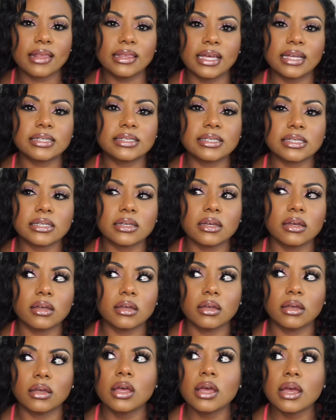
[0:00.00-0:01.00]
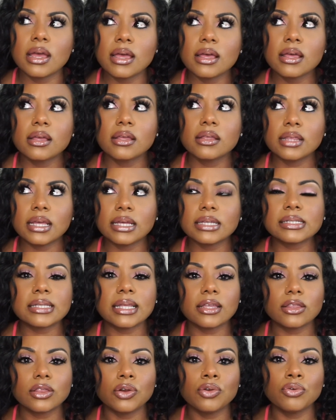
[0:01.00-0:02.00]
That's
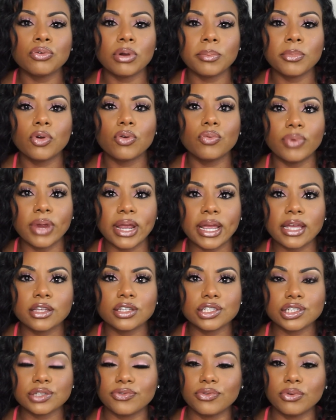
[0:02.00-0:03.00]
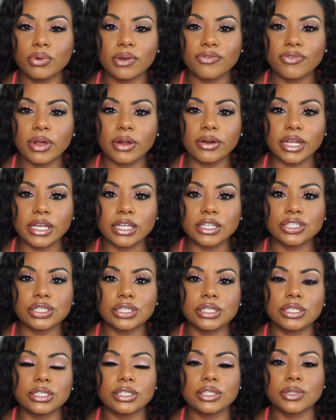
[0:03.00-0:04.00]
like the normal range for a
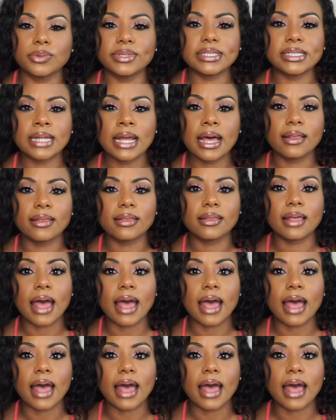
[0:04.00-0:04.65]
foundation, so it's not